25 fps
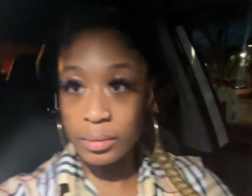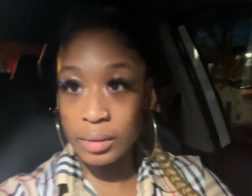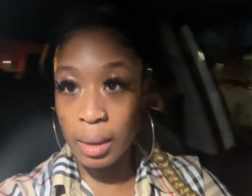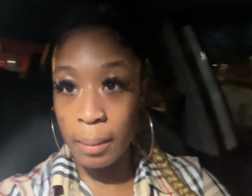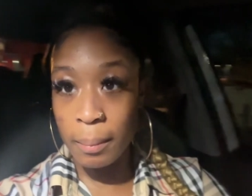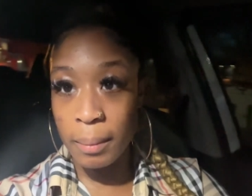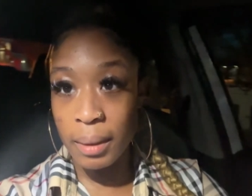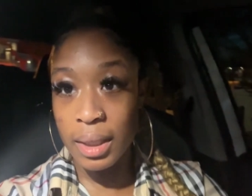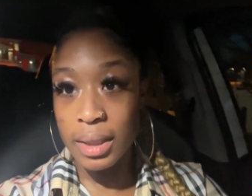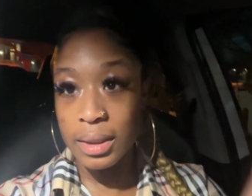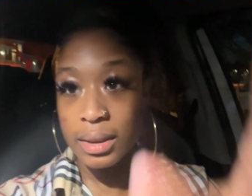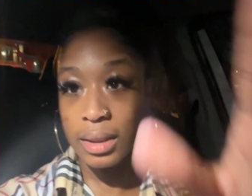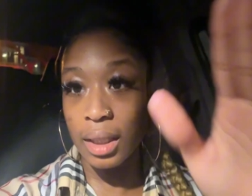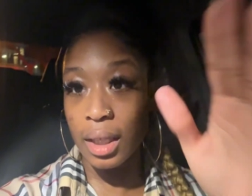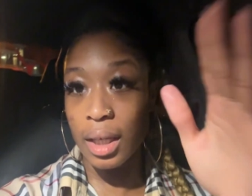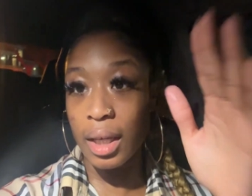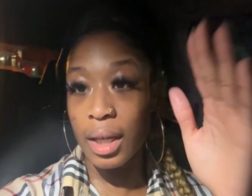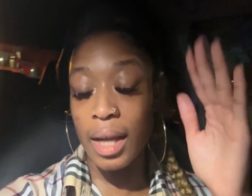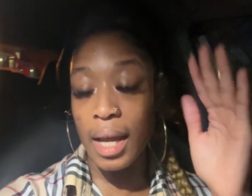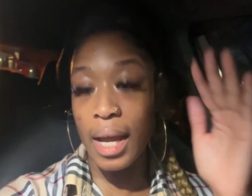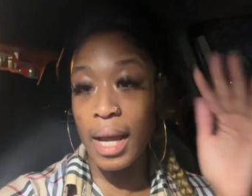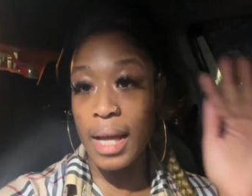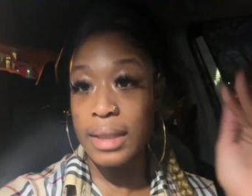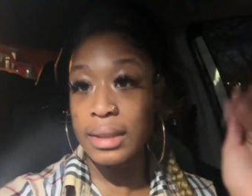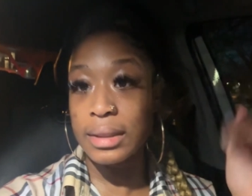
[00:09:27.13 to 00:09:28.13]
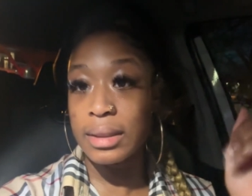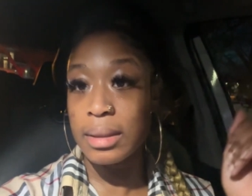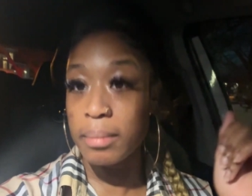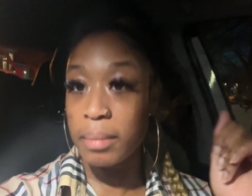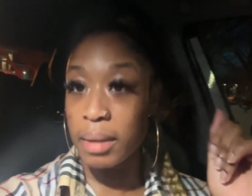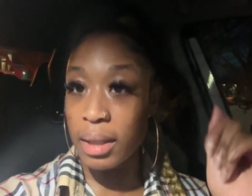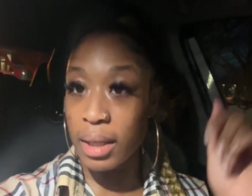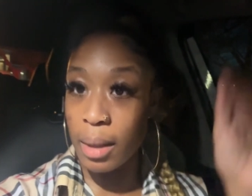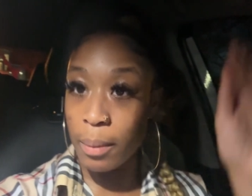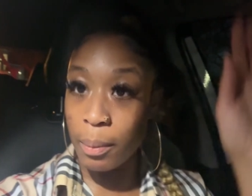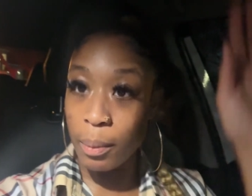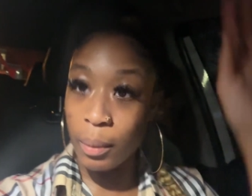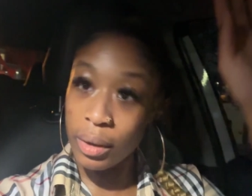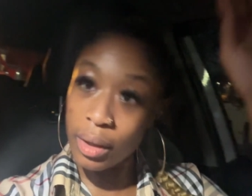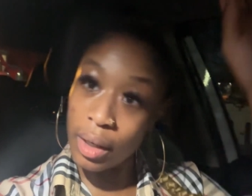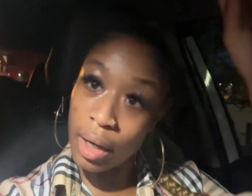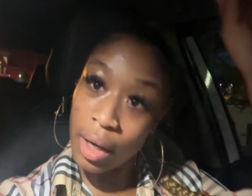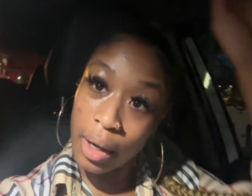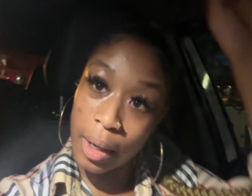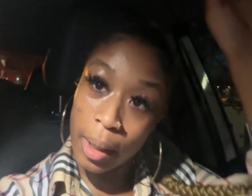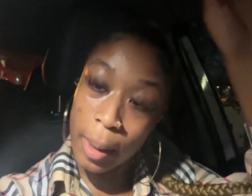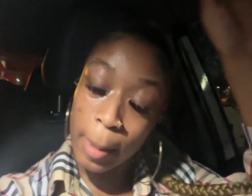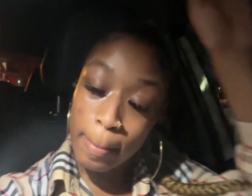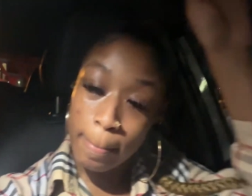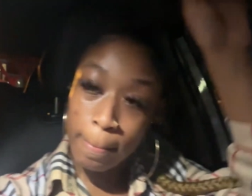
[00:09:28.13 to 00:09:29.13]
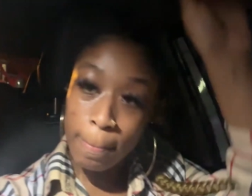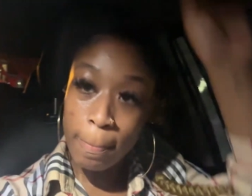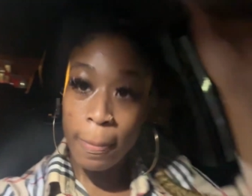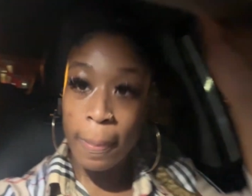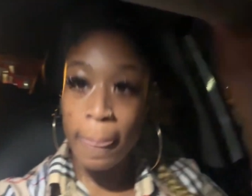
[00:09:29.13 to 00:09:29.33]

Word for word: because again, I had to meet up with her